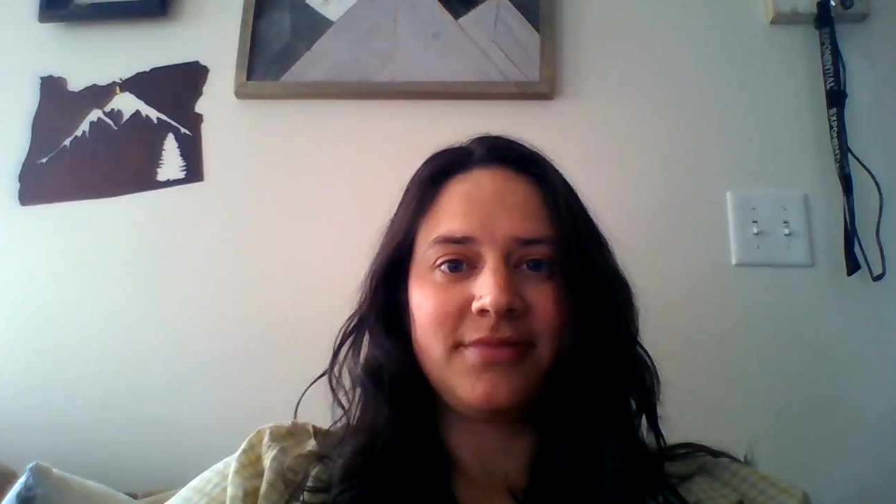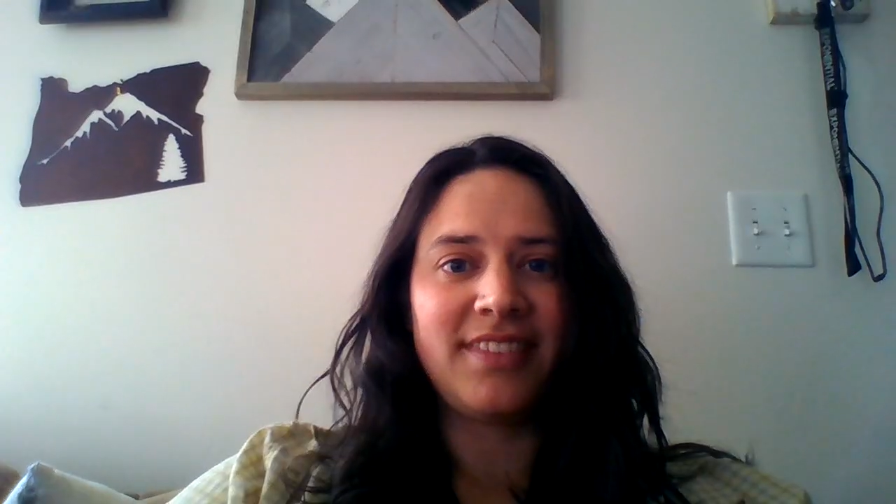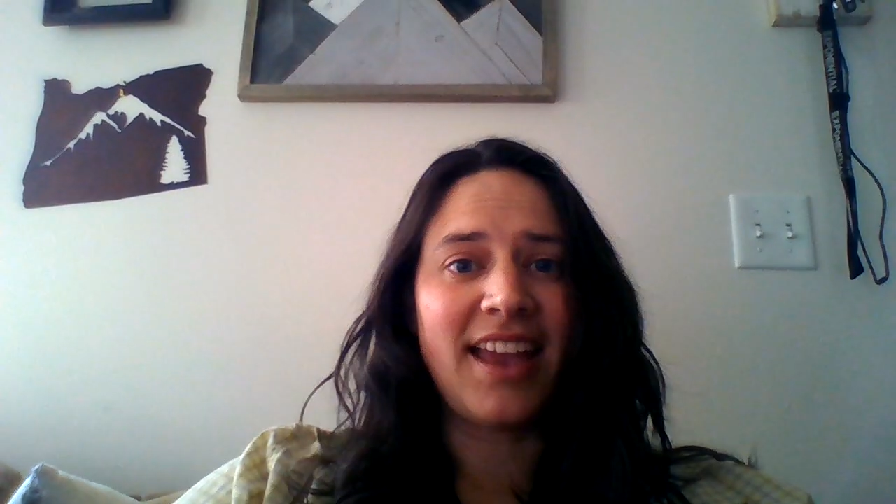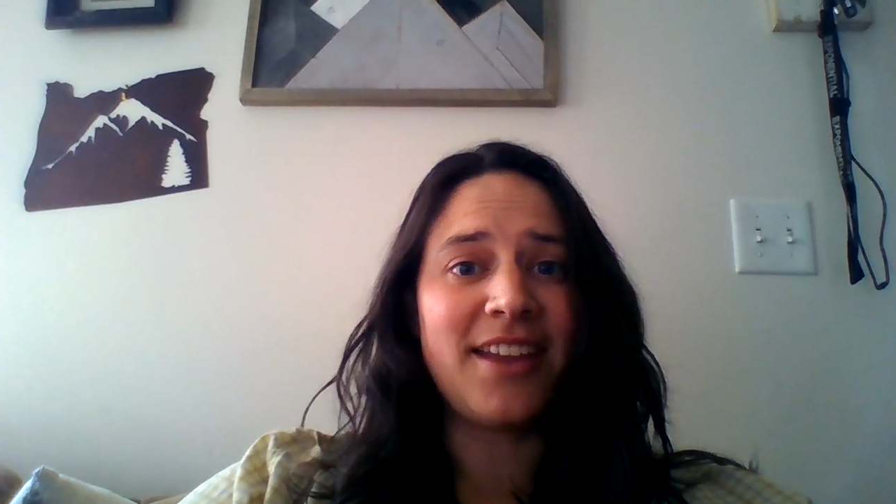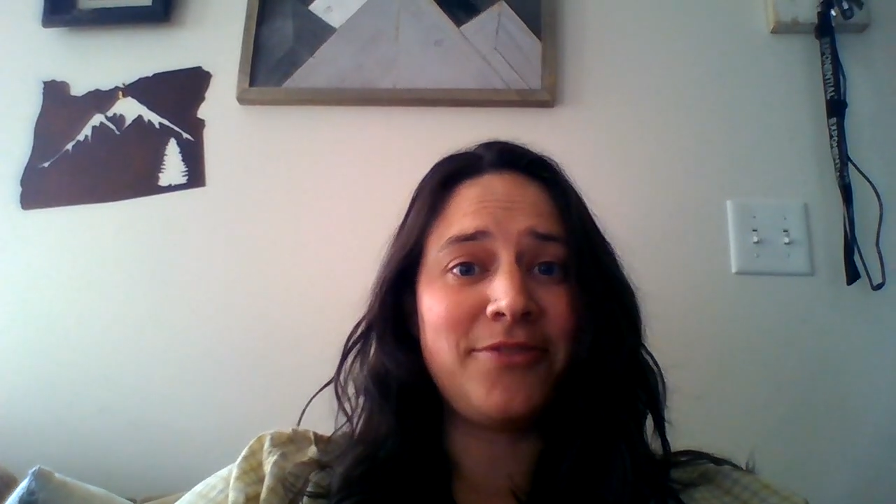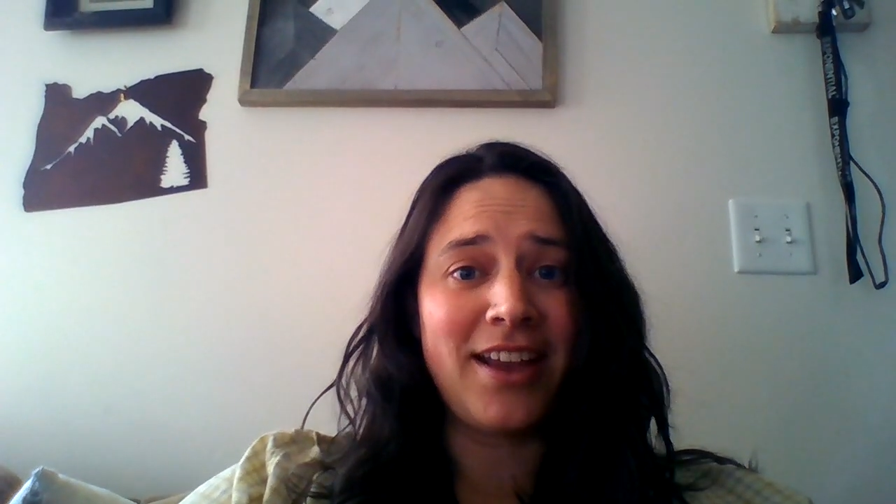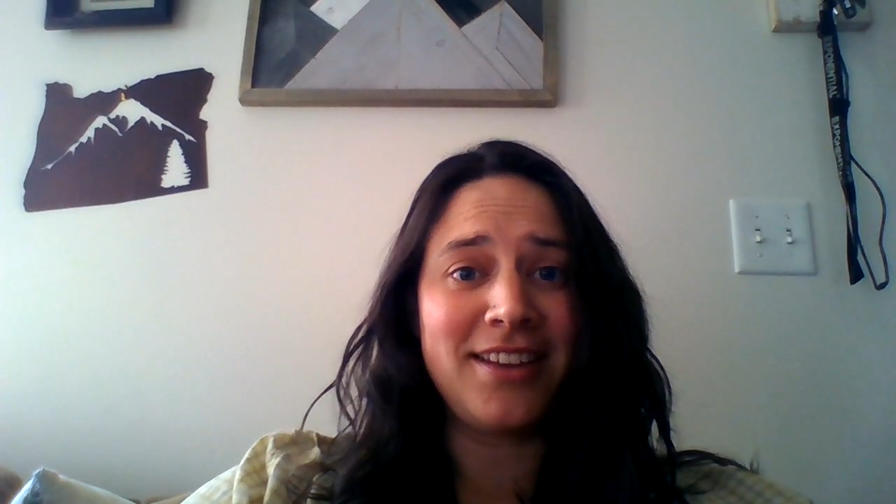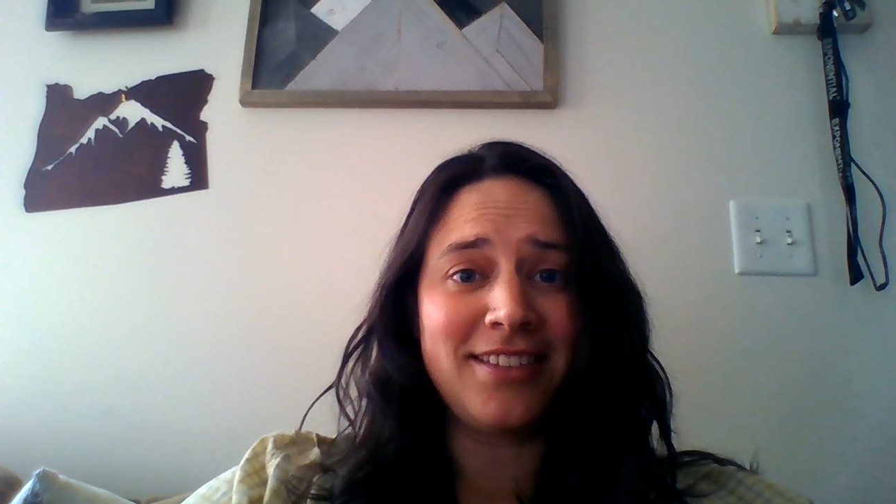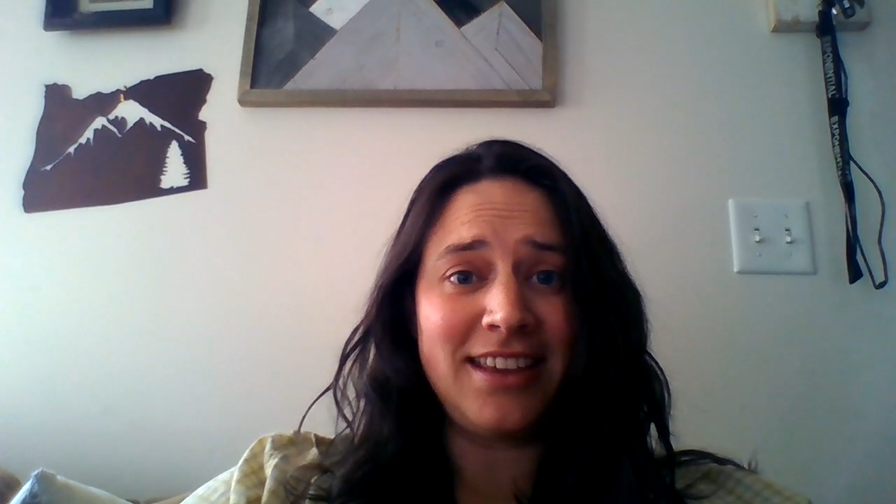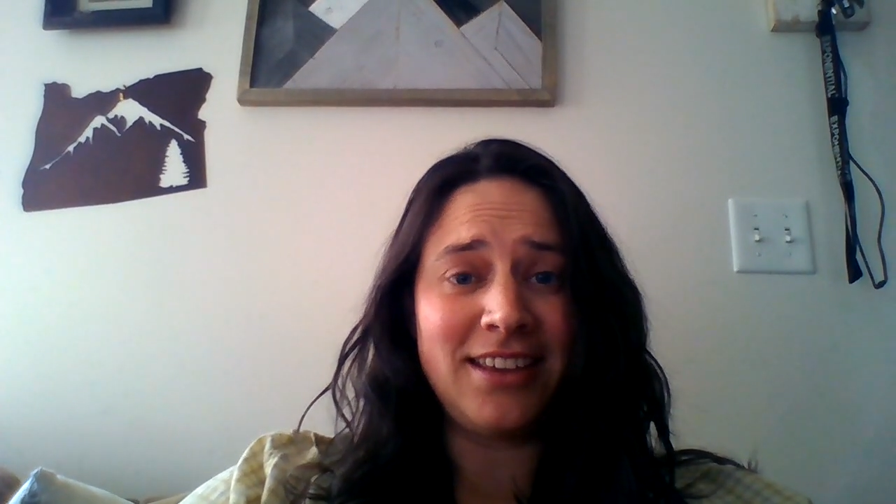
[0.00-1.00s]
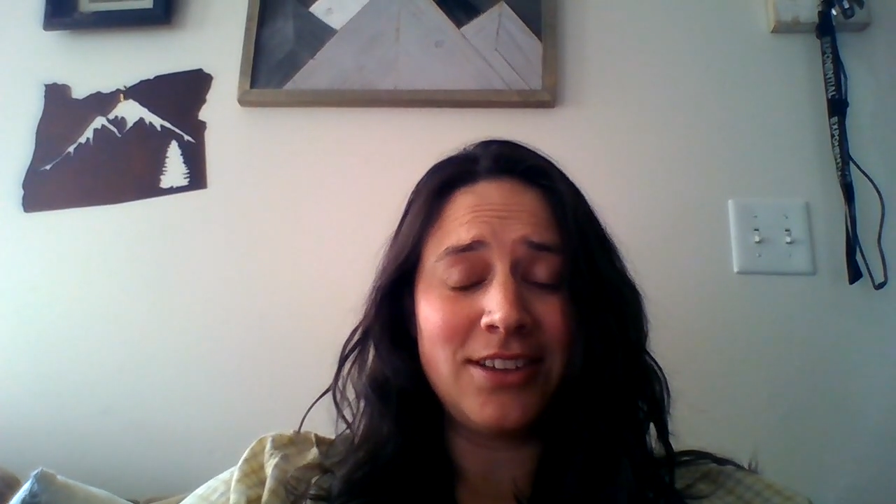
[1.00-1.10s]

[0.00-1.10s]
And finally,